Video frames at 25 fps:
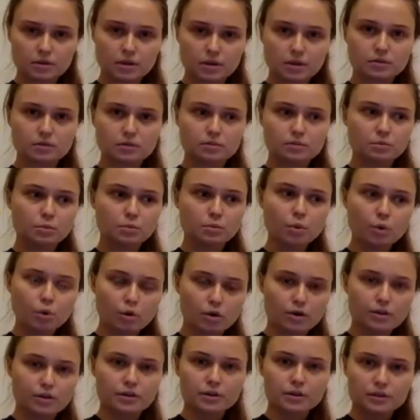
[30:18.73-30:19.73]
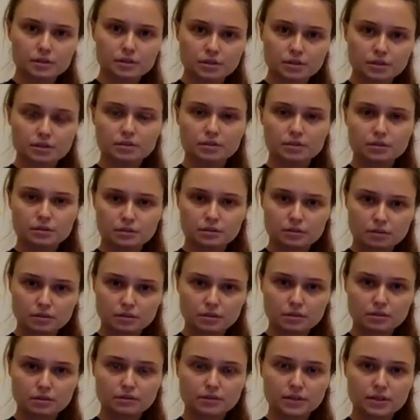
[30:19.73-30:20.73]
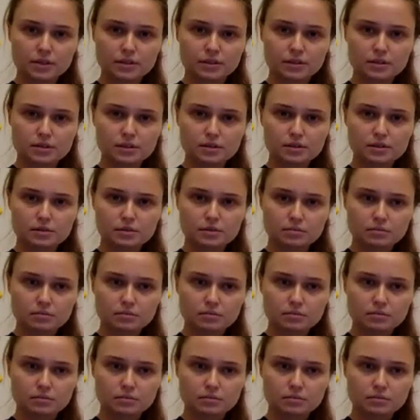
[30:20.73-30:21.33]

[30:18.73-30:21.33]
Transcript: And more it is invested